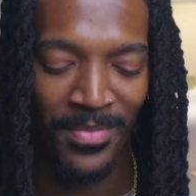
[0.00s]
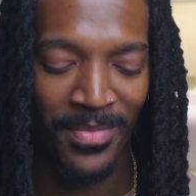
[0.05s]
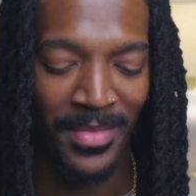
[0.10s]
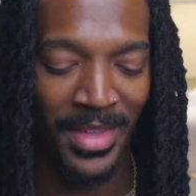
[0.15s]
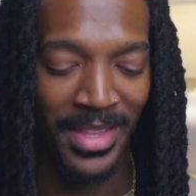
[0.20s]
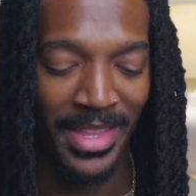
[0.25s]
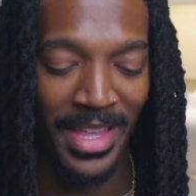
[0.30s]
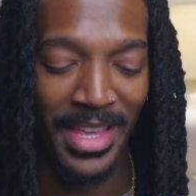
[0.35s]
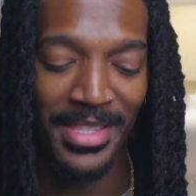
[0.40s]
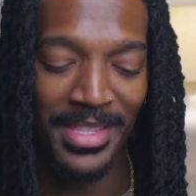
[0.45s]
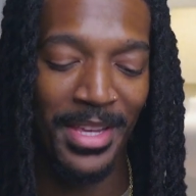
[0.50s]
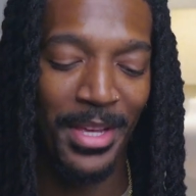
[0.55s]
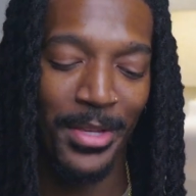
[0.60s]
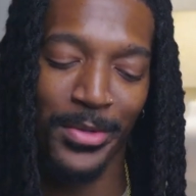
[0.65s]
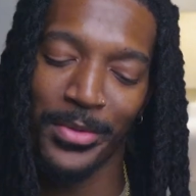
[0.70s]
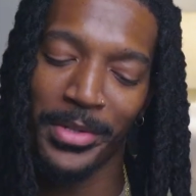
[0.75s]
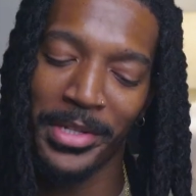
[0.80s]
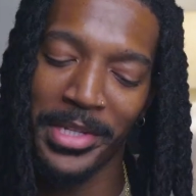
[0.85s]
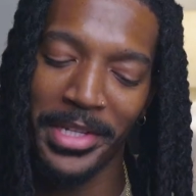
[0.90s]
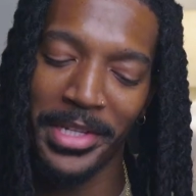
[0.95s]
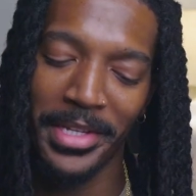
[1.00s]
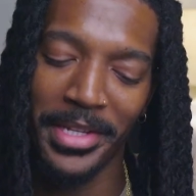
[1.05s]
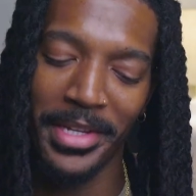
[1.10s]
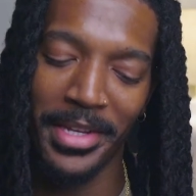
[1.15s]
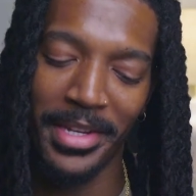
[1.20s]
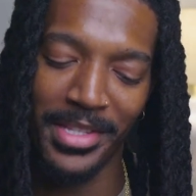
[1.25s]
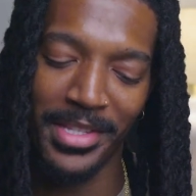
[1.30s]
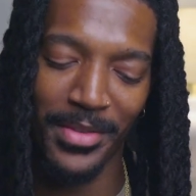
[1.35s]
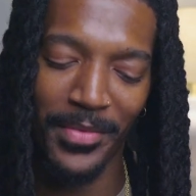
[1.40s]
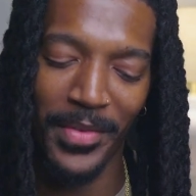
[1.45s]
like that sounds really good.
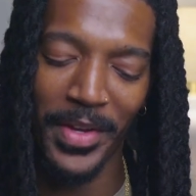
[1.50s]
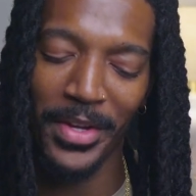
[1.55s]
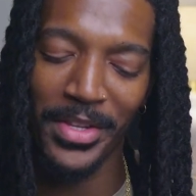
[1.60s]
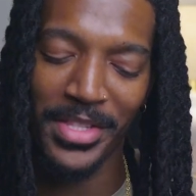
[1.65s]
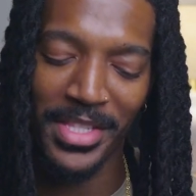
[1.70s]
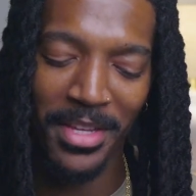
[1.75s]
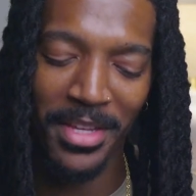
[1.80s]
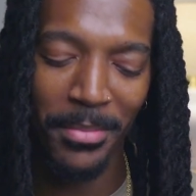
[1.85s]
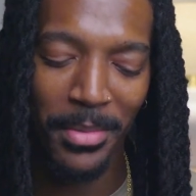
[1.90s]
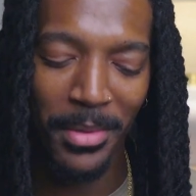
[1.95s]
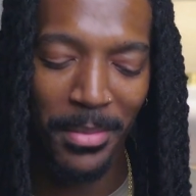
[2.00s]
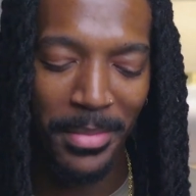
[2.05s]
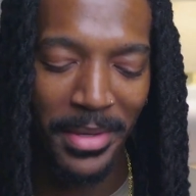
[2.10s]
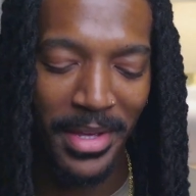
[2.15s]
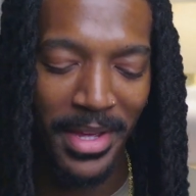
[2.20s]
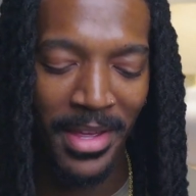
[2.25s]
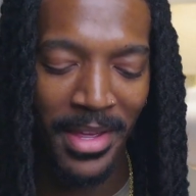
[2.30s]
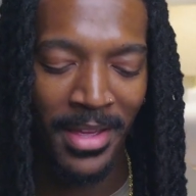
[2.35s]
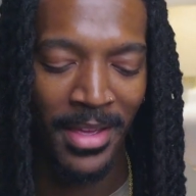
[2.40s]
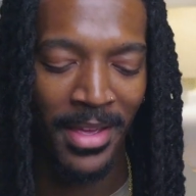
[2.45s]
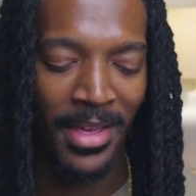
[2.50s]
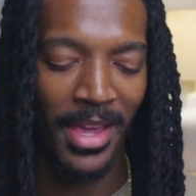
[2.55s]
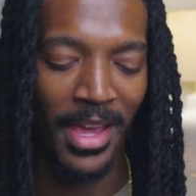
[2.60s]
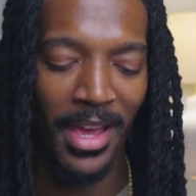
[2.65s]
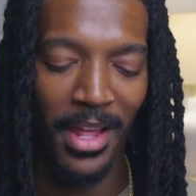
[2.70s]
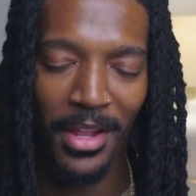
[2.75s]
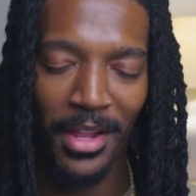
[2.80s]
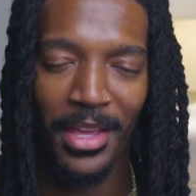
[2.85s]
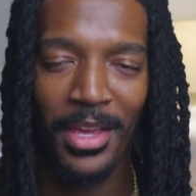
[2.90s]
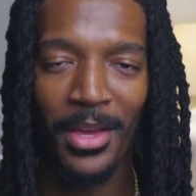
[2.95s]
It's a very simple but
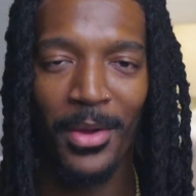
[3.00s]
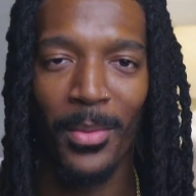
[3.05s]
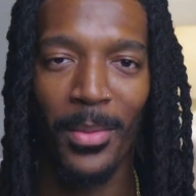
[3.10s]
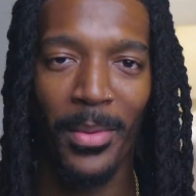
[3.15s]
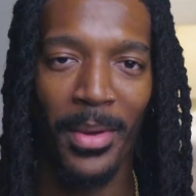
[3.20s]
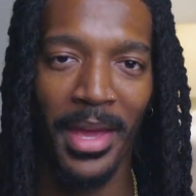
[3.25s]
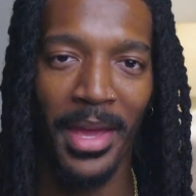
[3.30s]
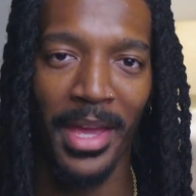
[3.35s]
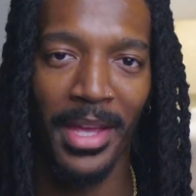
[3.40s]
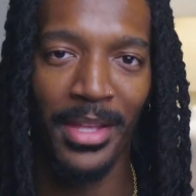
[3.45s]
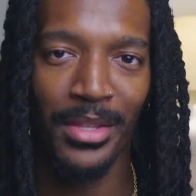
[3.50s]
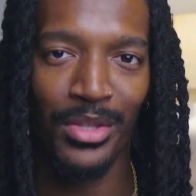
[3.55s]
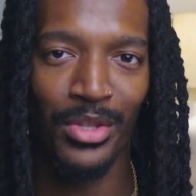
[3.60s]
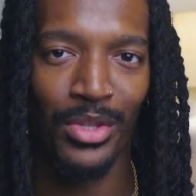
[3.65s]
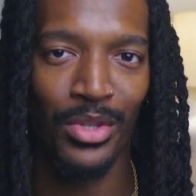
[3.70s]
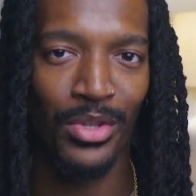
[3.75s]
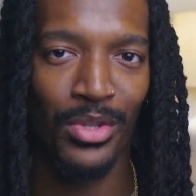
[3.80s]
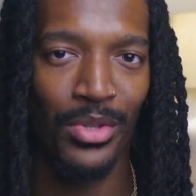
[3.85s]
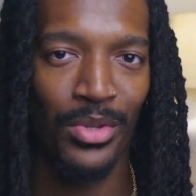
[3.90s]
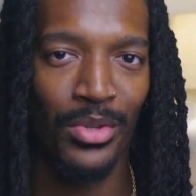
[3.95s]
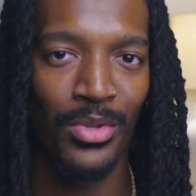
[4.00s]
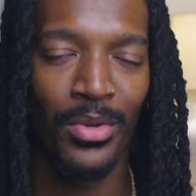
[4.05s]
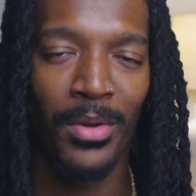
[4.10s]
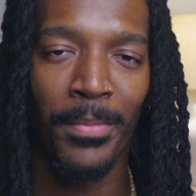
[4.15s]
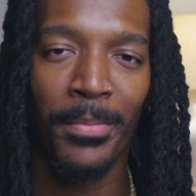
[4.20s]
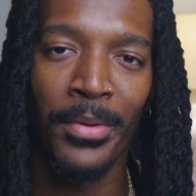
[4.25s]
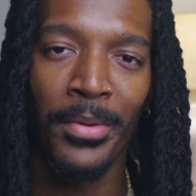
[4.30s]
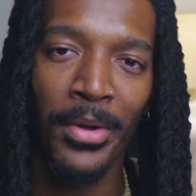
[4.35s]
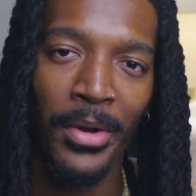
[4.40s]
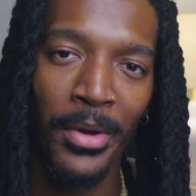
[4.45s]
elegant way to
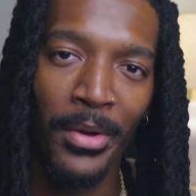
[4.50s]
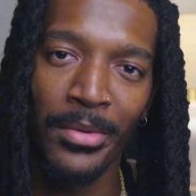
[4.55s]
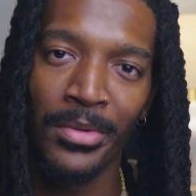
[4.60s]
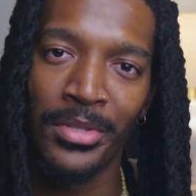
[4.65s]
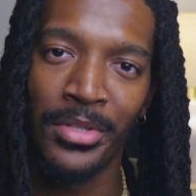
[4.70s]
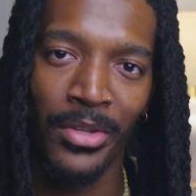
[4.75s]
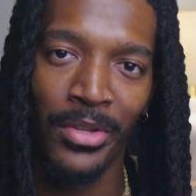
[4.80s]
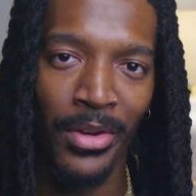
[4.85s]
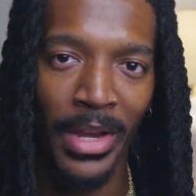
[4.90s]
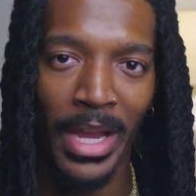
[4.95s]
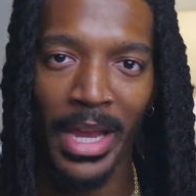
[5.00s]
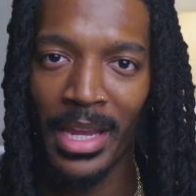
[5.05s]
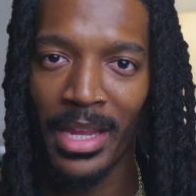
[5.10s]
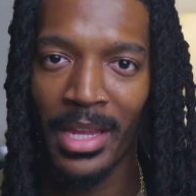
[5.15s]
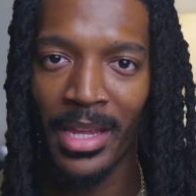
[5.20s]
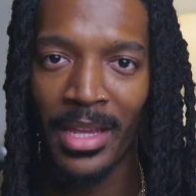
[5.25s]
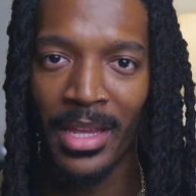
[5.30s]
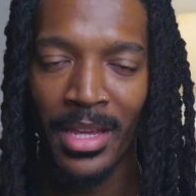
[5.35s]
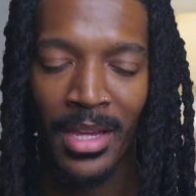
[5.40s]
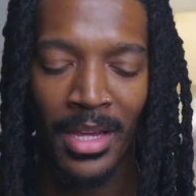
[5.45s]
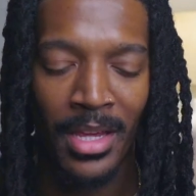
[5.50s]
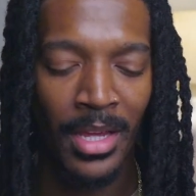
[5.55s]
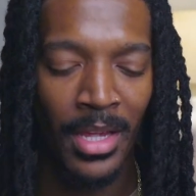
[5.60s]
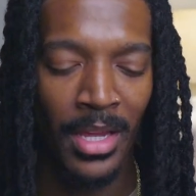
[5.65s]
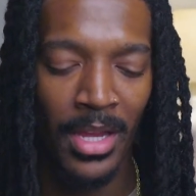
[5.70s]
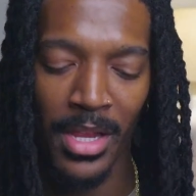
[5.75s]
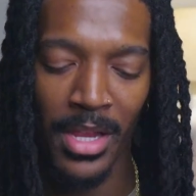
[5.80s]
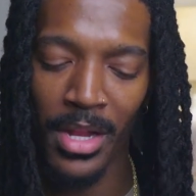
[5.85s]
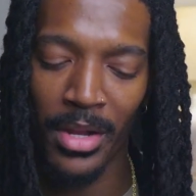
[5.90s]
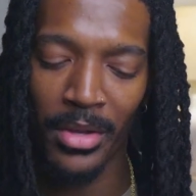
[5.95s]
approach creating,
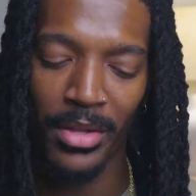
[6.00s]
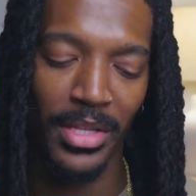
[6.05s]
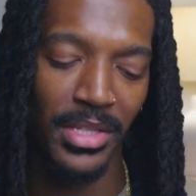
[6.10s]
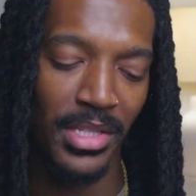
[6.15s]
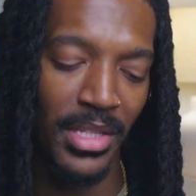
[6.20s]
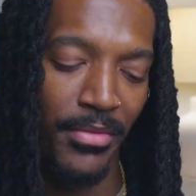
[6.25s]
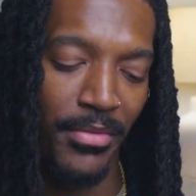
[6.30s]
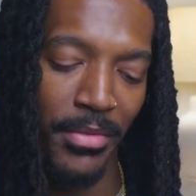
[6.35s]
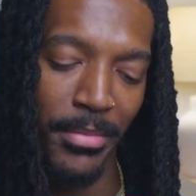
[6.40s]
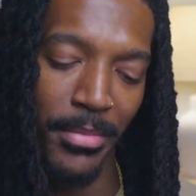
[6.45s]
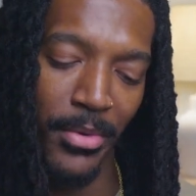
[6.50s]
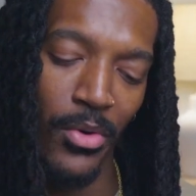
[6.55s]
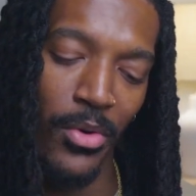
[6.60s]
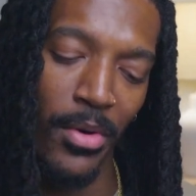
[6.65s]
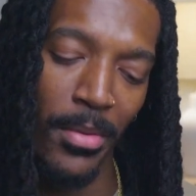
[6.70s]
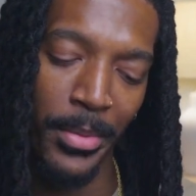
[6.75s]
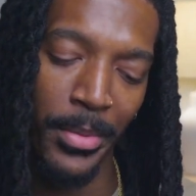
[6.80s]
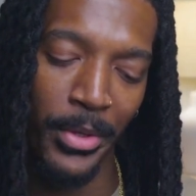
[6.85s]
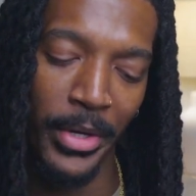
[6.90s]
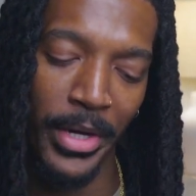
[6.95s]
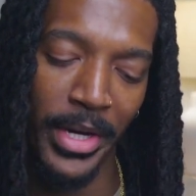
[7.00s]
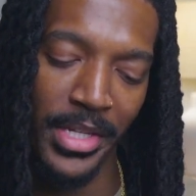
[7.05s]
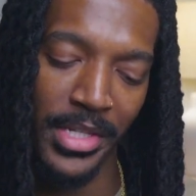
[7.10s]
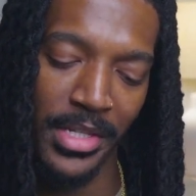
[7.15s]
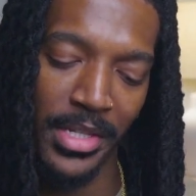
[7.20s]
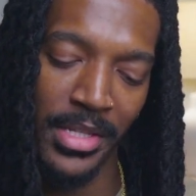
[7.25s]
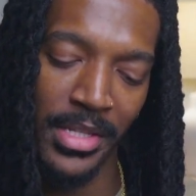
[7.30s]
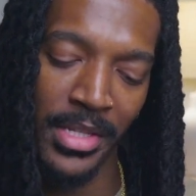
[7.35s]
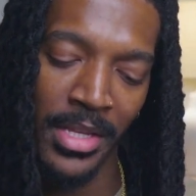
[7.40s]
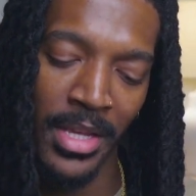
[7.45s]
these different chord
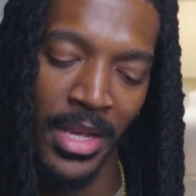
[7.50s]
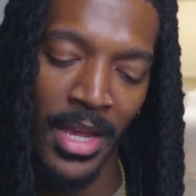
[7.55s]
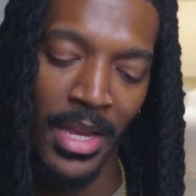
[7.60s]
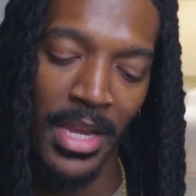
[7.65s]
progressions.